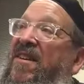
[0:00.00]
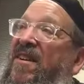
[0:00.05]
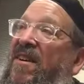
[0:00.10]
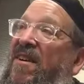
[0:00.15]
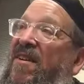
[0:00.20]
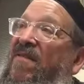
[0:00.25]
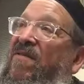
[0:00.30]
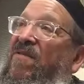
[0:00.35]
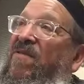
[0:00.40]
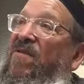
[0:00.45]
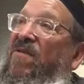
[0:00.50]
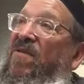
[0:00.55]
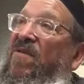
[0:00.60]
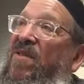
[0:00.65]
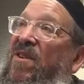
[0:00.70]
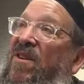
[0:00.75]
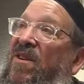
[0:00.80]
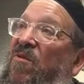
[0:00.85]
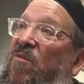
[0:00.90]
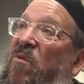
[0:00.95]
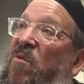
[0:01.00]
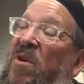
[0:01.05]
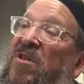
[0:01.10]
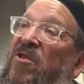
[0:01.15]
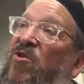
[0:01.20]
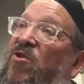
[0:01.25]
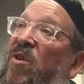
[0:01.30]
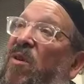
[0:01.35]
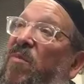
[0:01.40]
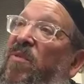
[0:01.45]
of
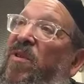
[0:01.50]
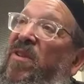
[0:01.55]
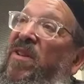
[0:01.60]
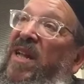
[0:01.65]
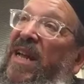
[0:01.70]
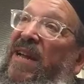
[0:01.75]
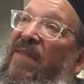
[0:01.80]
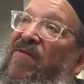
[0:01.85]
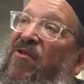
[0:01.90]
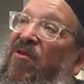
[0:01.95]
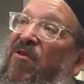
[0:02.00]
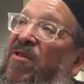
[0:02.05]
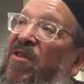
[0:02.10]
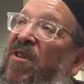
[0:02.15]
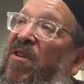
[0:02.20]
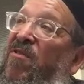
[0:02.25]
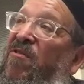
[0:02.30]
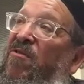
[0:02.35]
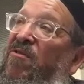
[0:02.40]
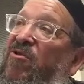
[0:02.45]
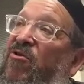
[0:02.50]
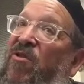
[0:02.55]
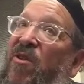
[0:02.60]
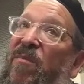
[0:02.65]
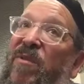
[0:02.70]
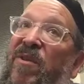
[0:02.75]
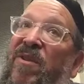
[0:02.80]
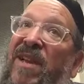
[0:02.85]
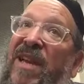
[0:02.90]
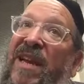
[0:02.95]
one trouble after another
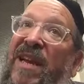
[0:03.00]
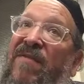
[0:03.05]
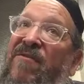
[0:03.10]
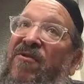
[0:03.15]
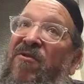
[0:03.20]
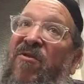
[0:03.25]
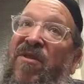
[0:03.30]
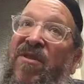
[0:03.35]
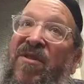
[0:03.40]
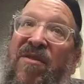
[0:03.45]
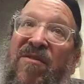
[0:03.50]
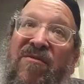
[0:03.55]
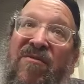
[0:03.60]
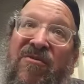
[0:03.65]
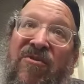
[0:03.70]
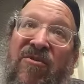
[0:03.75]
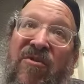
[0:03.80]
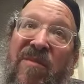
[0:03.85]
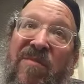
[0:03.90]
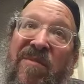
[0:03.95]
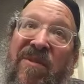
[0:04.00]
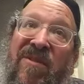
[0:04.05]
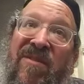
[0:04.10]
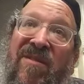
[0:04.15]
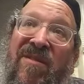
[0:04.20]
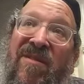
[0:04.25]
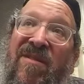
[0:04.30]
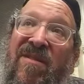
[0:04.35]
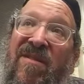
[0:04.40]
trouble after another trouble.